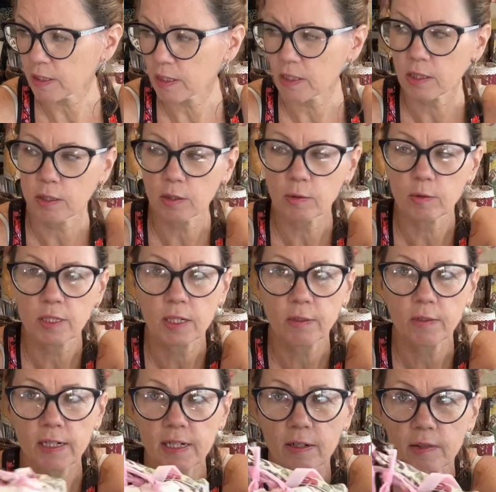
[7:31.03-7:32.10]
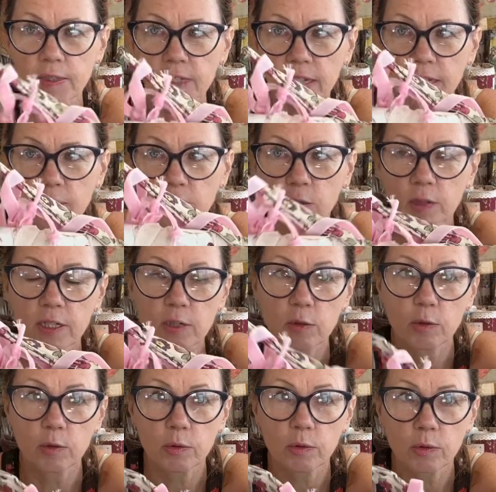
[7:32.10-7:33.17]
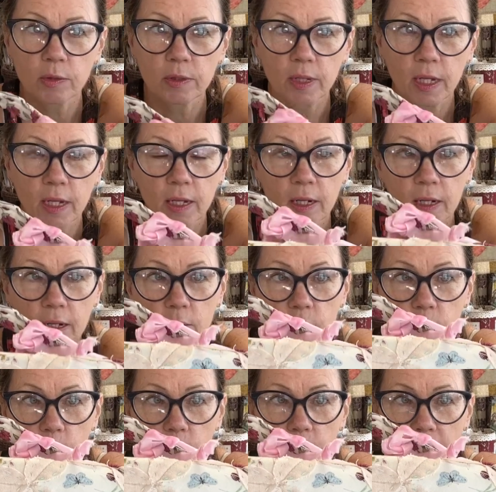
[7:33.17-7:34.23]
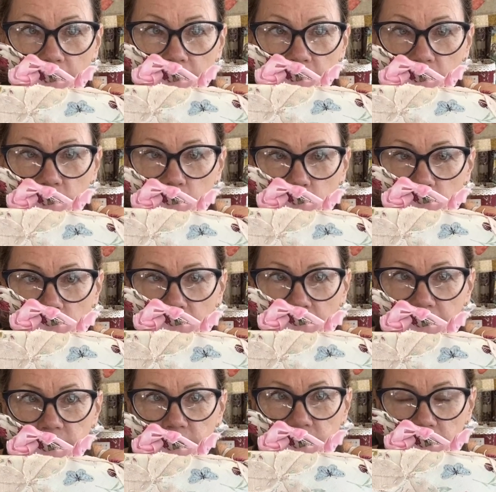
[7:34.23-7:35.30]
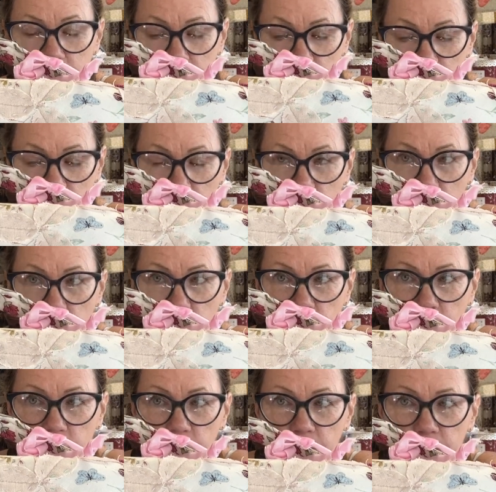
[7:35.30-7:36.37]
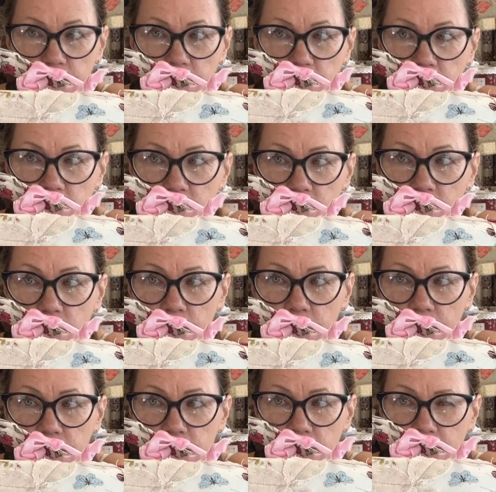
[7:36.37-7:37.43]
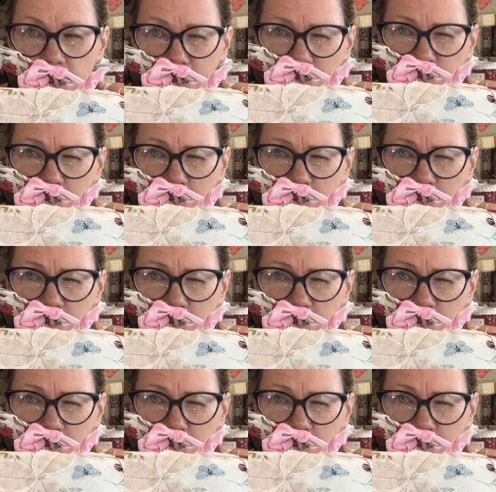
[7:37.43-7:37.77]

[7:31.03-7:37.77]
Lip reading: to do. So this little satchel is all raw edge, all hand stitched using Valdani thread, nice